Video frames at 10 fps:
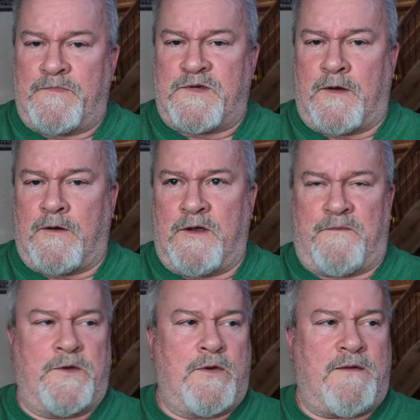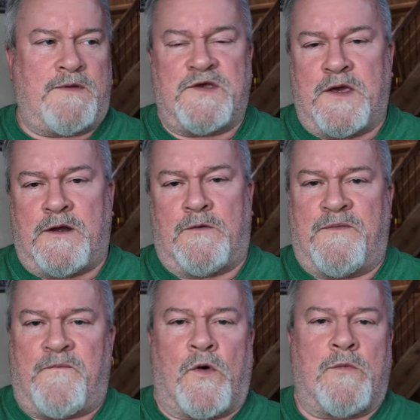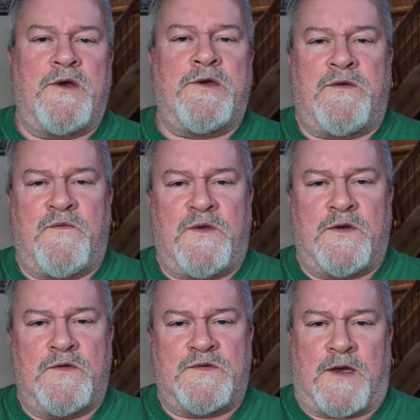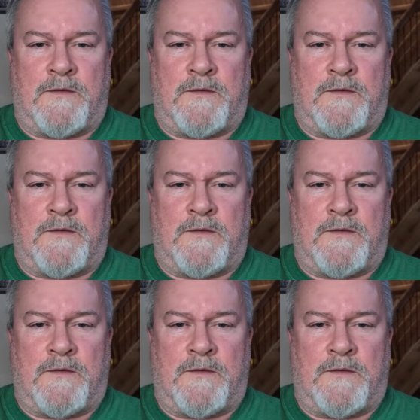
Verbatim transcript: So if you have a channel with four million views,